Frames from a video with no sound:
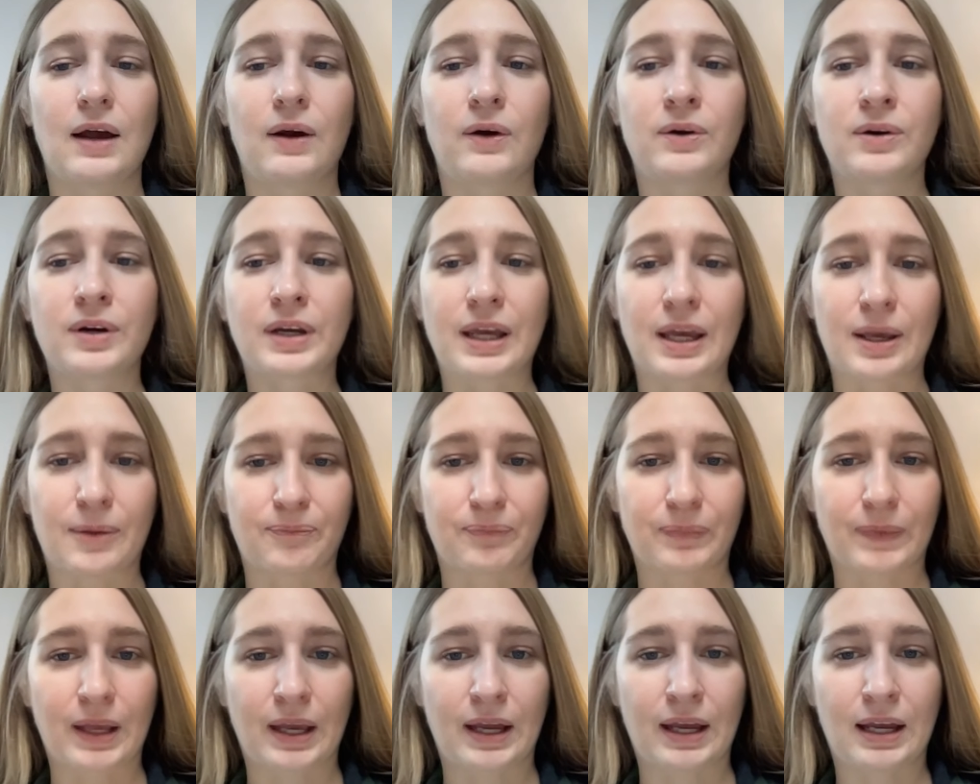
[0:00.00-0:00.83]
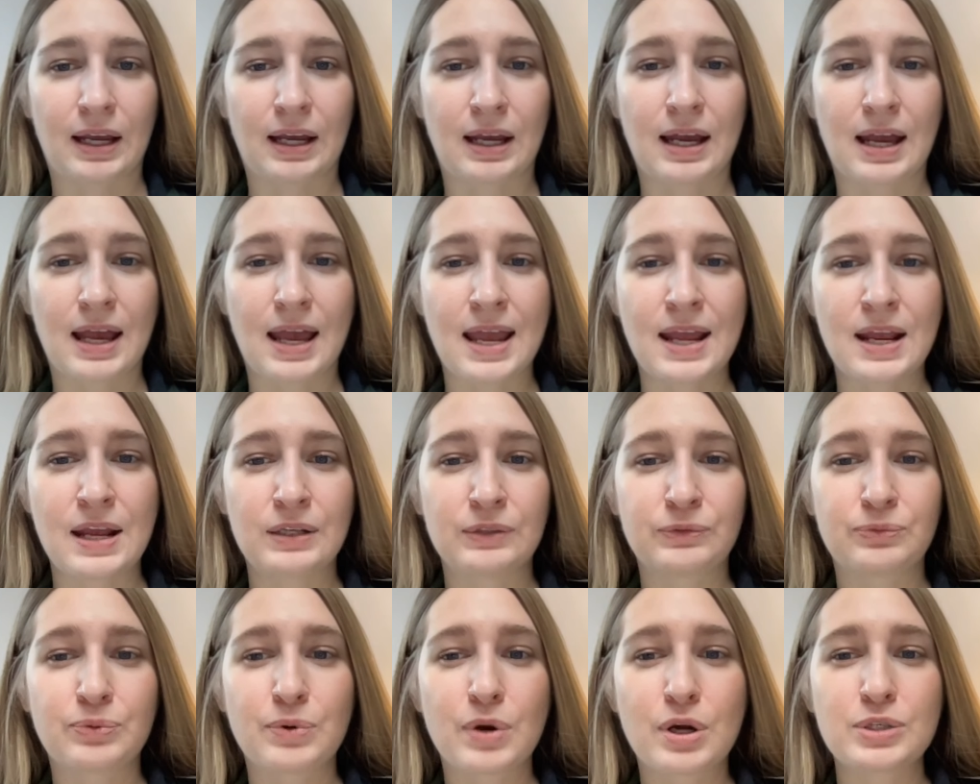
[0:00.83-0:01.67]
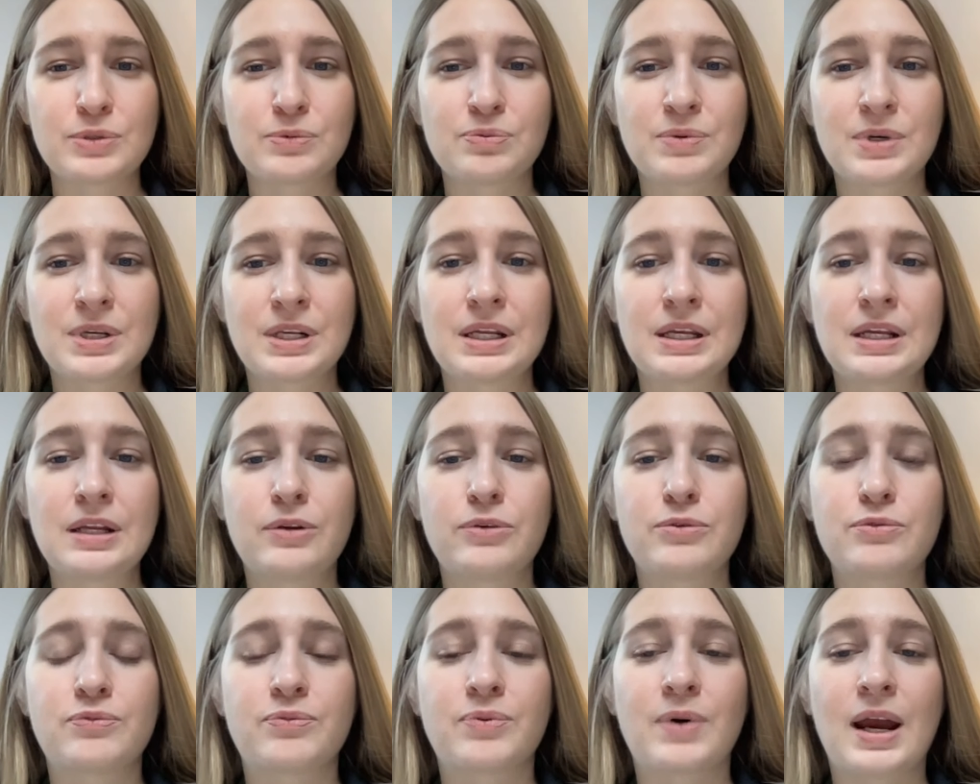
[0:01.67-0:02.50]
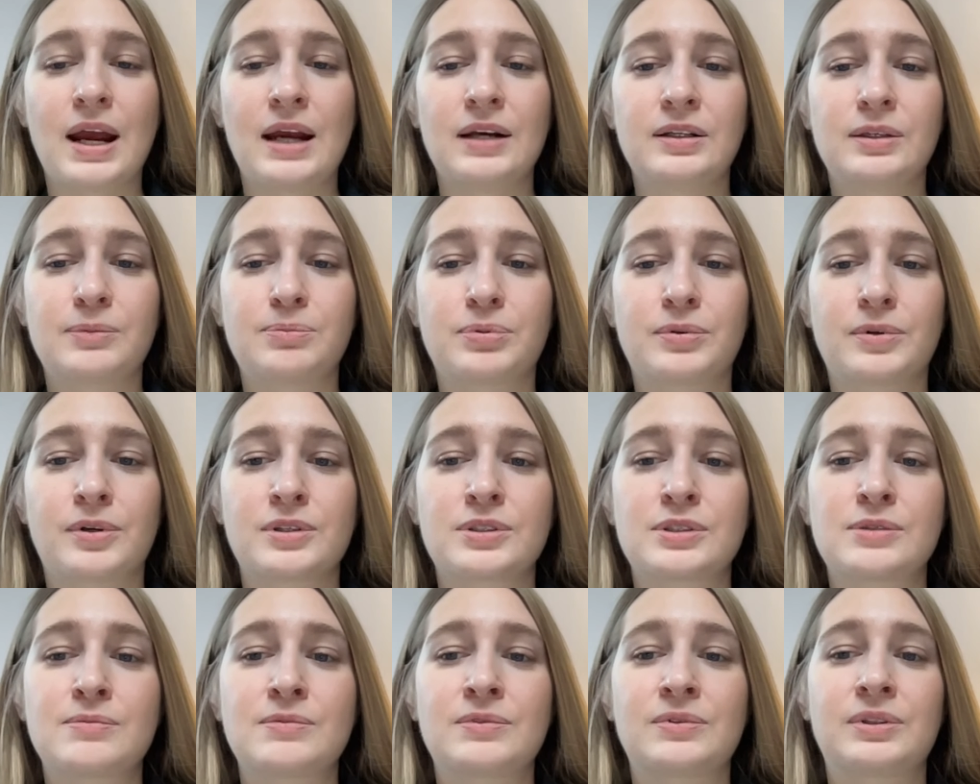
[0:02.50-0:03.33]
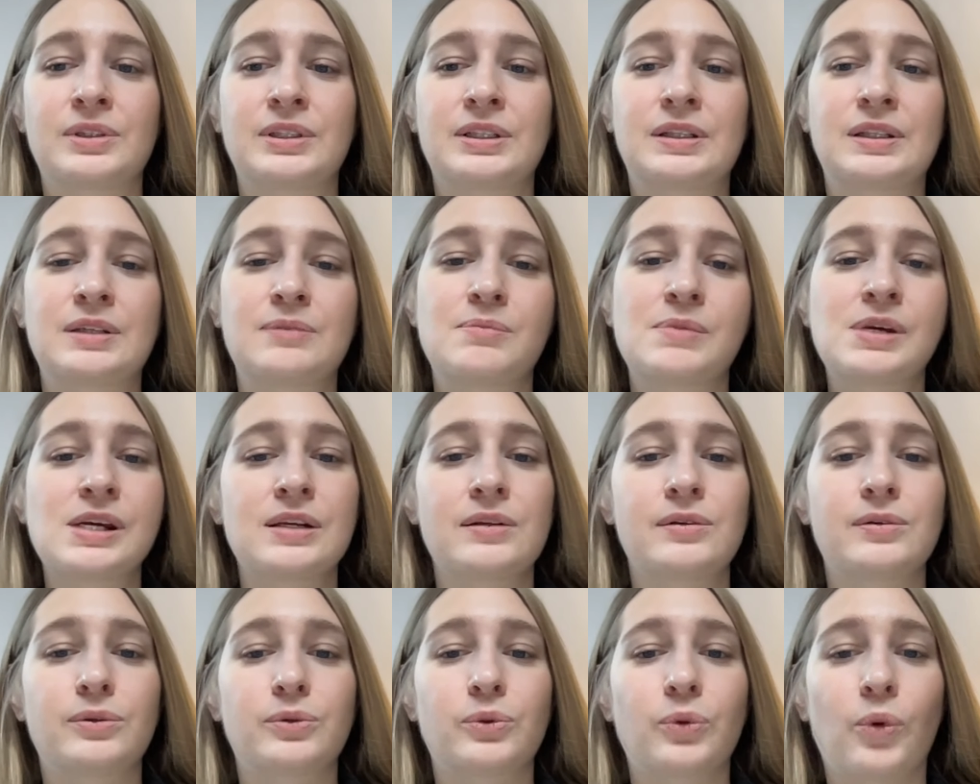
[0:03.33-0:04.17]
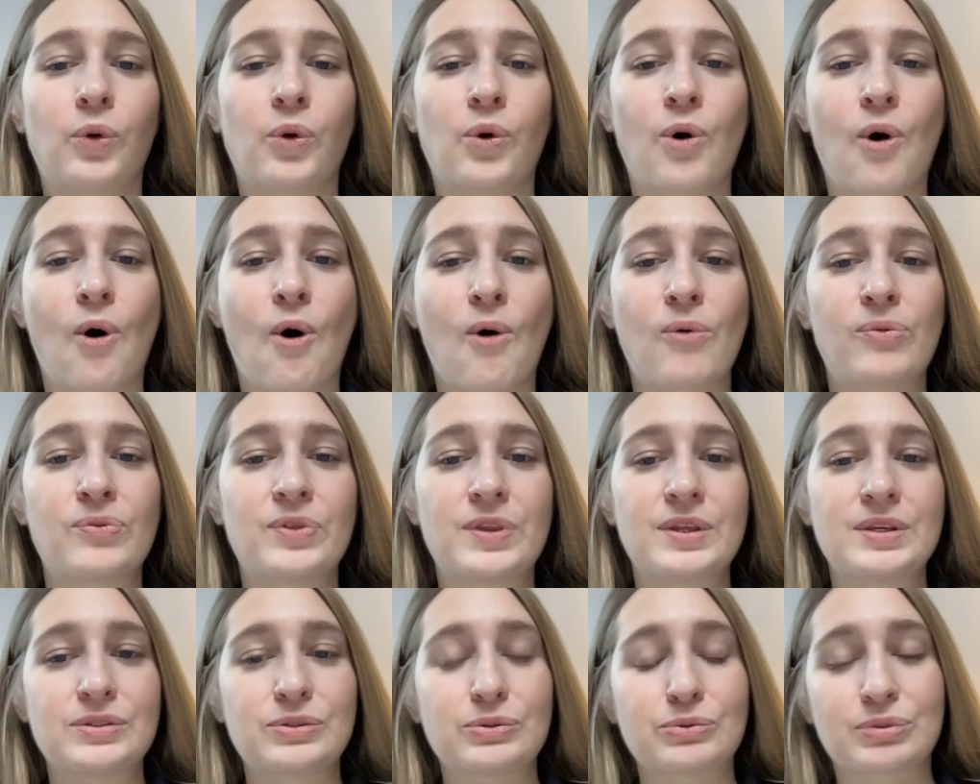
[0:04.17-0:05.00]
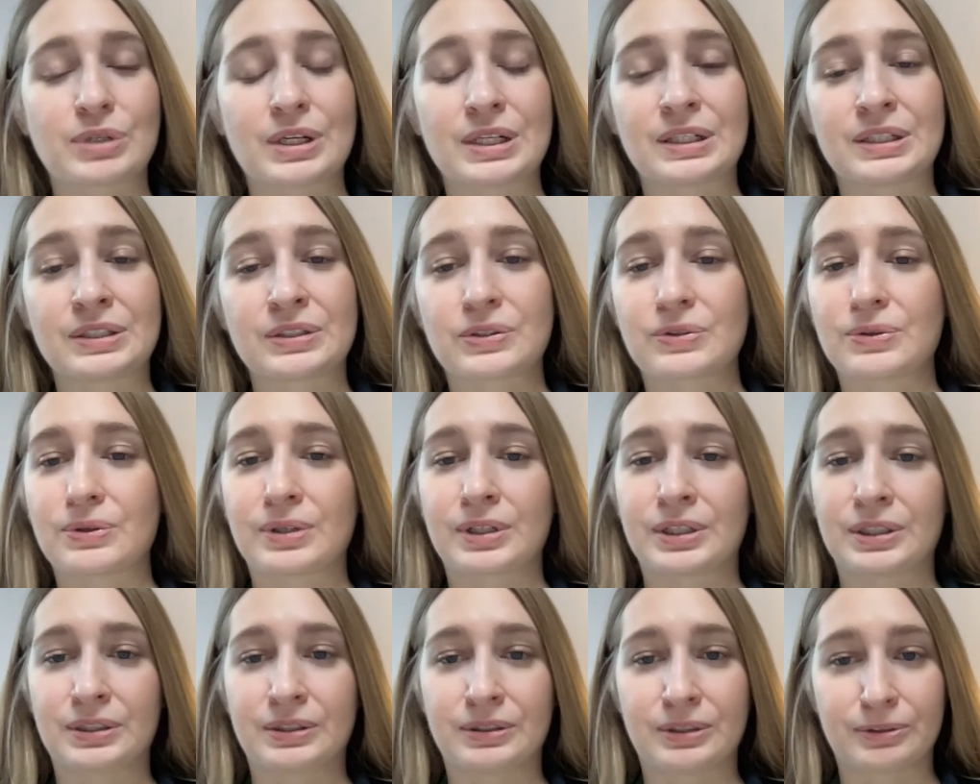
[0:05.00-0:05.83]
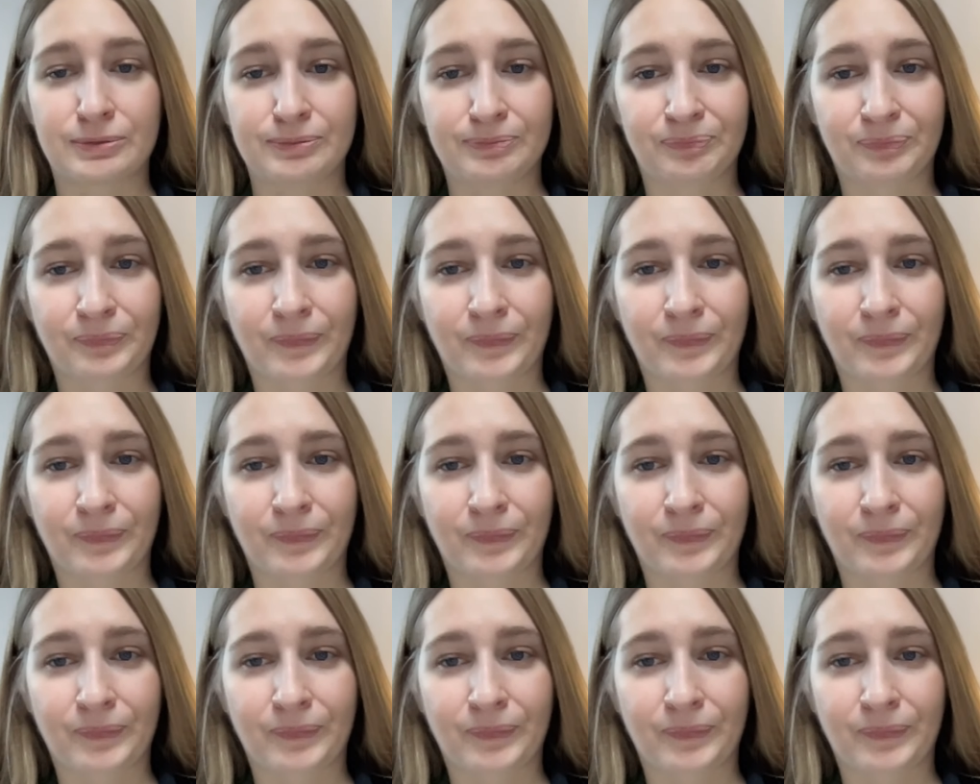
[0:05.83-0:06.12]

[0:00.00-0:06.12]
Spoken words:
Okay, and first we need to find approximately the middle of this trading corridor.